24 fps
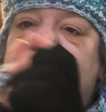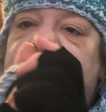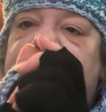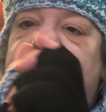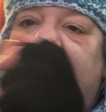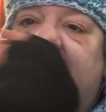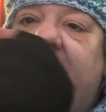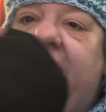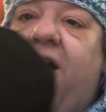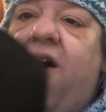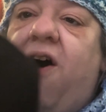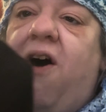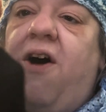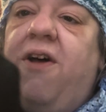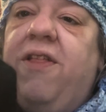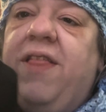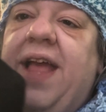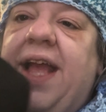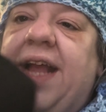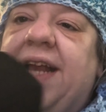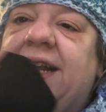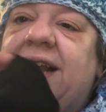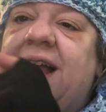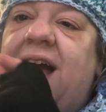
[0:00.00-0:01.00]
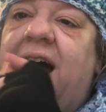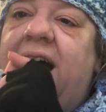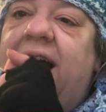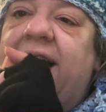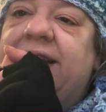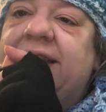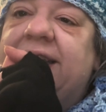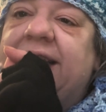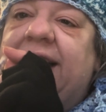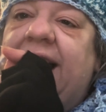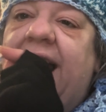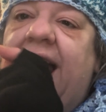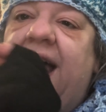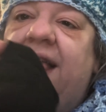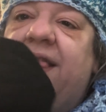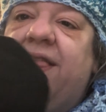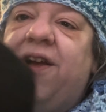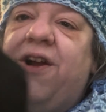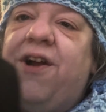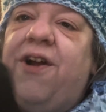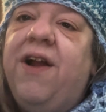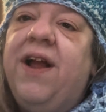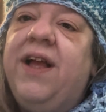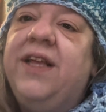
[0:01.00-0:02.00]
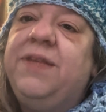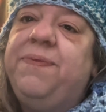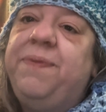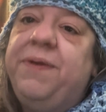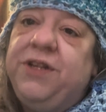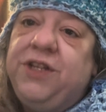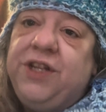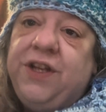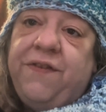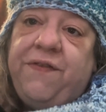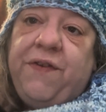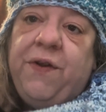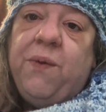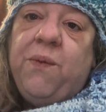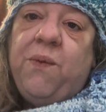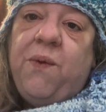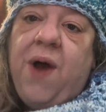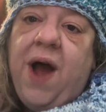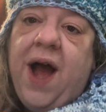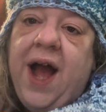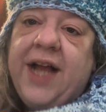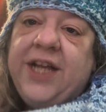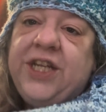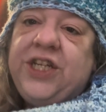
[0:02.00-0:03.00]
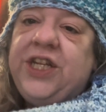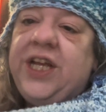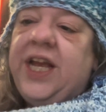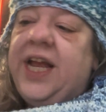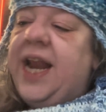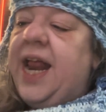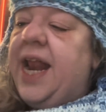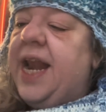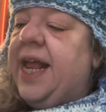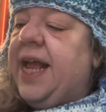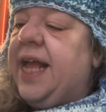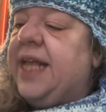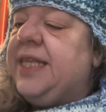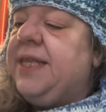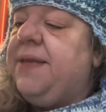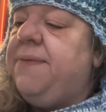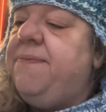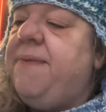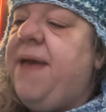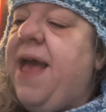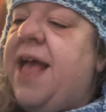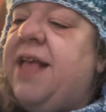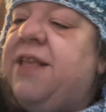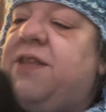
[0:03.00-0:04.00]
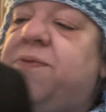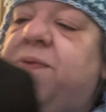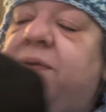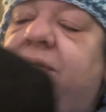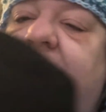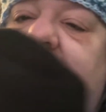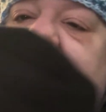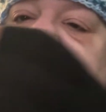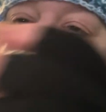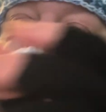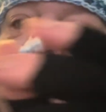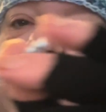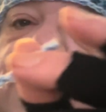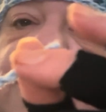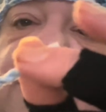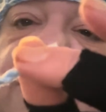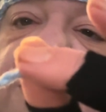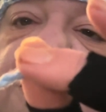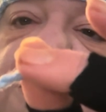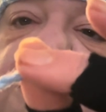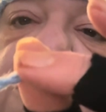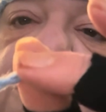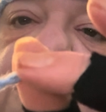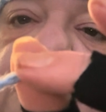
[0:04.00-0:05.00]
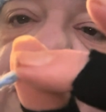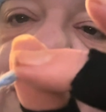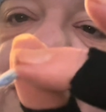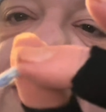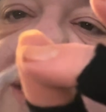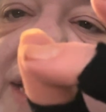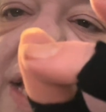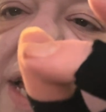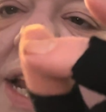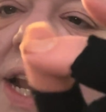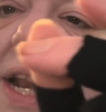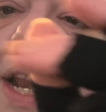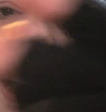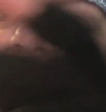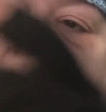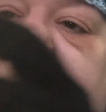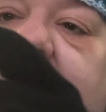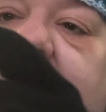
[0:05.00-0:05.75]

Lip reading: they all like knot together, especially if you wash it and it gets a mess, where this is twisted.